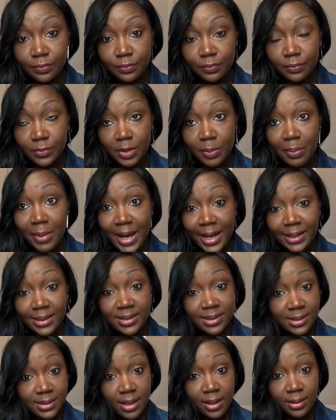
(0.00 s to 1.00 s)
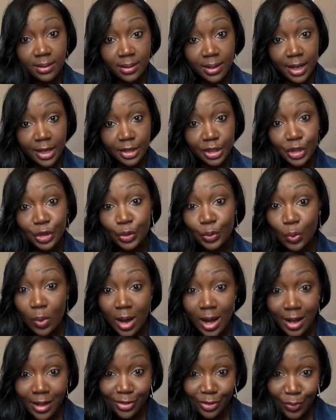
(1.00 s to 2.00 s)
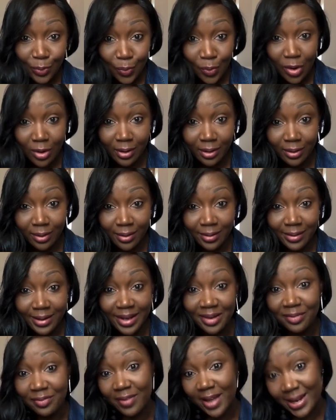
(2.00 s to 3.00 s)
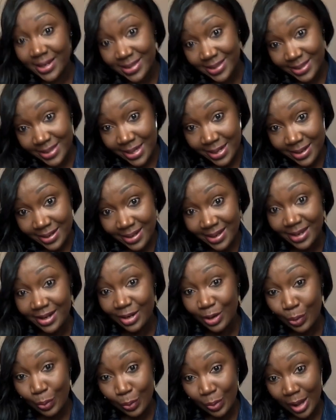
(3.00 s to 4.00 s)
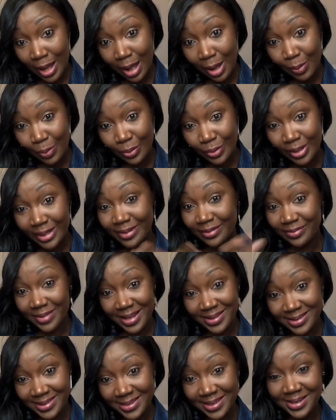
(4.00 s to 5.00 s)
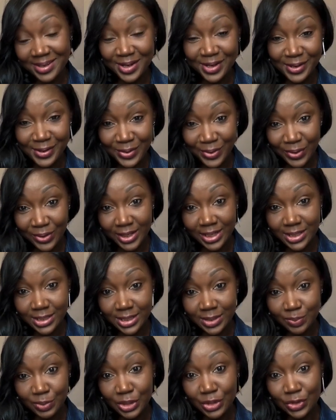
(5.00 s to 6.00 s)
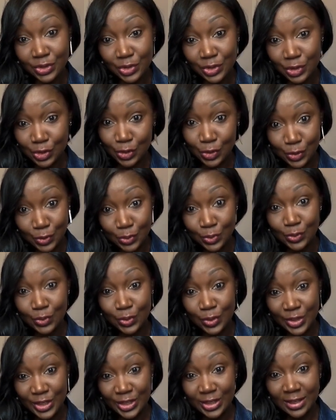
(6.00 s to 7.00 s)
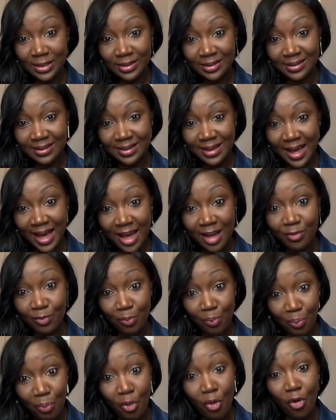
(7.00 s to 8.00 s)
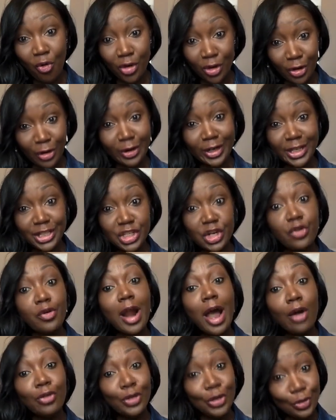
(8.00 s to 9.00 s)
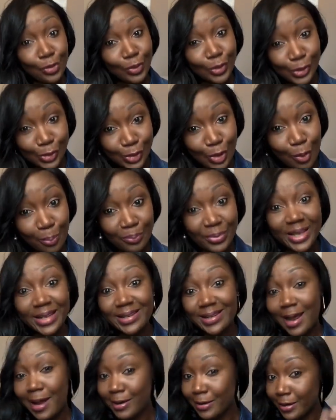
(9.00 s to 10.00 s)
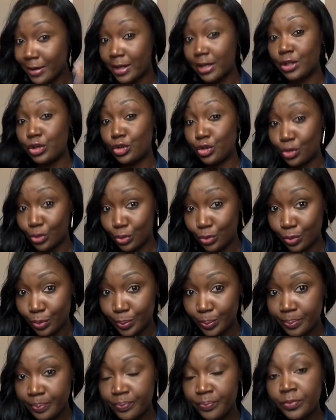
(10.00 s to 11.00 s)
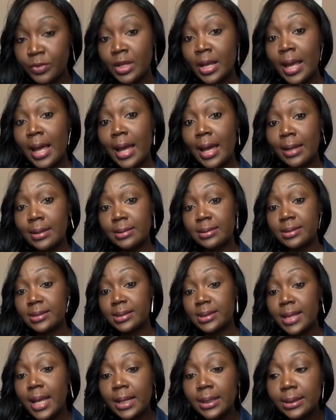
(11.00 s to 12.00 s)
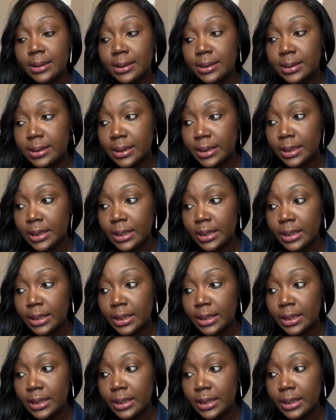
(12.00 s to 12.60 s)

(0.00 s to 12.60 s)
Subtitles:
the mindset that you are the one advancing their know-how, advancing their knowledge, because you have more knowledge around your topic than they do. And secondly,